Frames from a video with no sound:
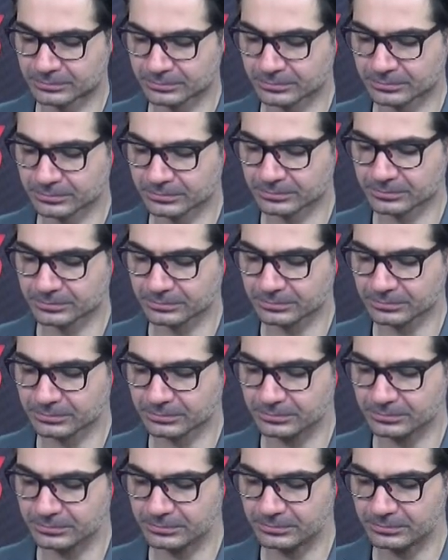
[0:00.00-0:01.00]

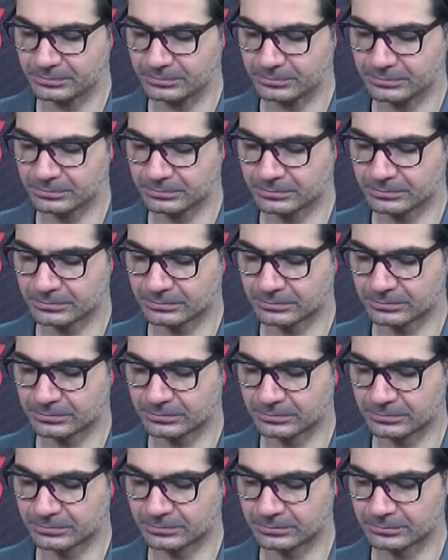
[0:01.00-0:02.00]

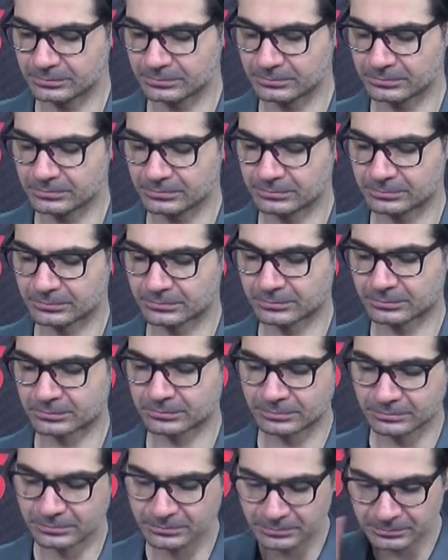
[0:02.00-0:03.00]

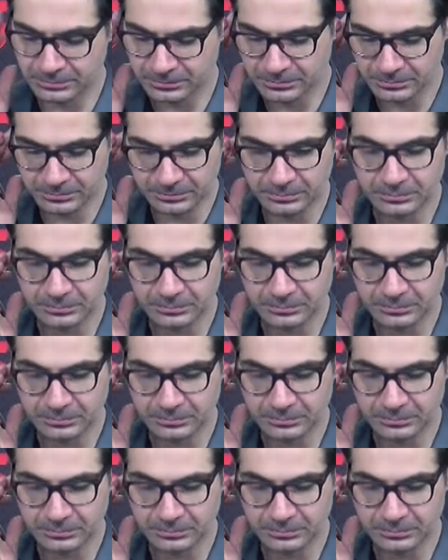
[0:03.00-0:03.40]
The person shown says nothing.